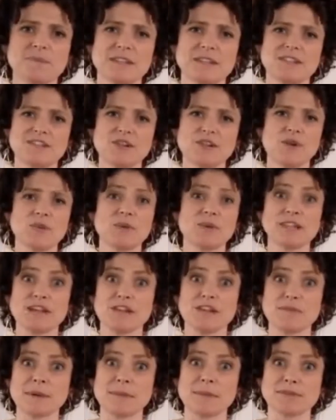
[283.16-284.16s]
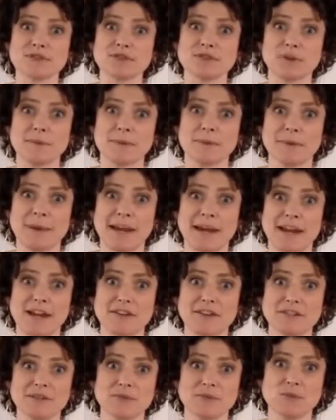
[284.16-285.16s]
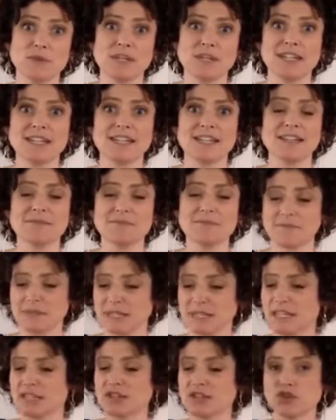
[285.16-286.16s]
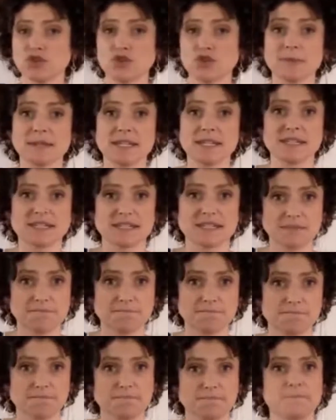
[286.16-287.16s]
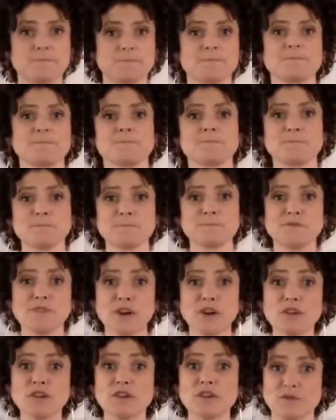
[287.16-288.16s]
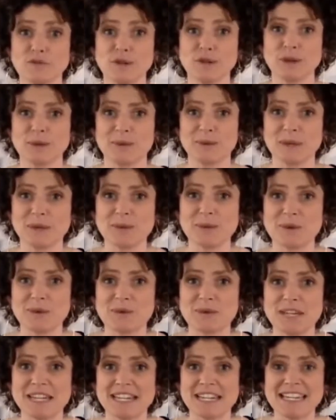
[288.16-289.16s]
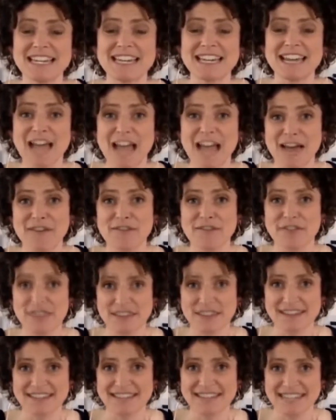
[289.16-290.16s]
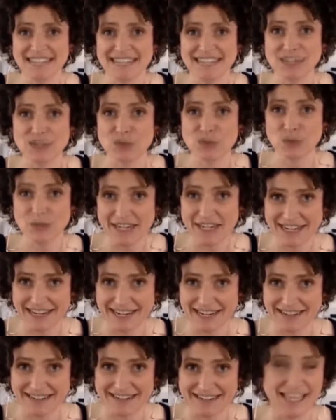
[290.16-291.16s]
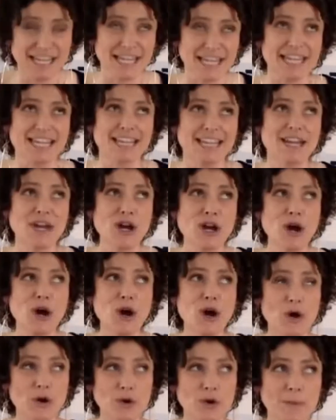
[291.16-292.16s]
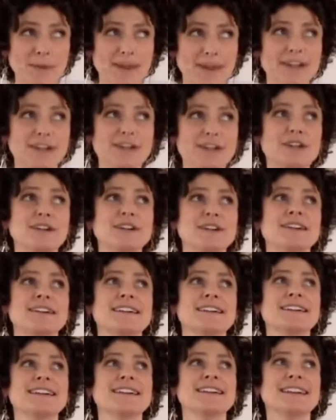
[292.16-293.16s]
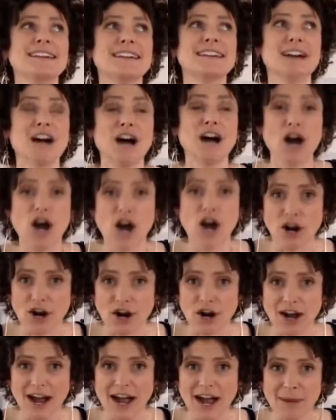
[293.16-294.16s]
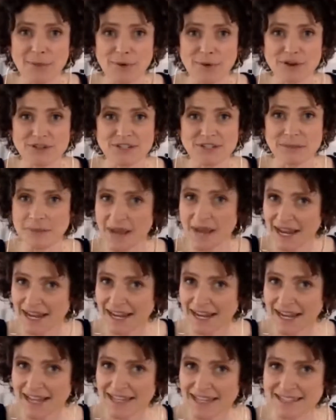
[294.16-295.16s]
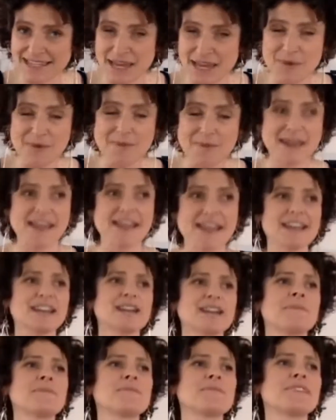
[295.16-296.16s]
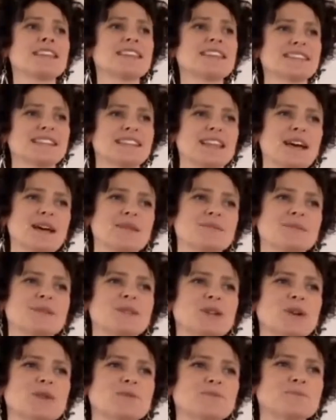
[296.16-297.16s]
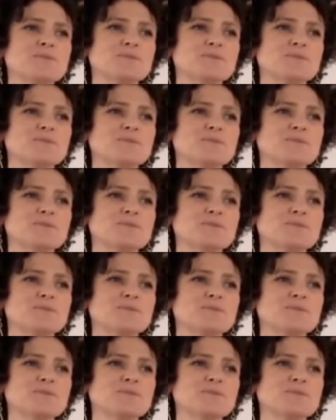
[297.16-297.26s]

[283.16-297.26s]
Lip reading: So we love maple syrup in my house. We consume it fairly frequently when we have things that need sweetening, like oatmeal, our high-protein pancakes that we make, things like that. So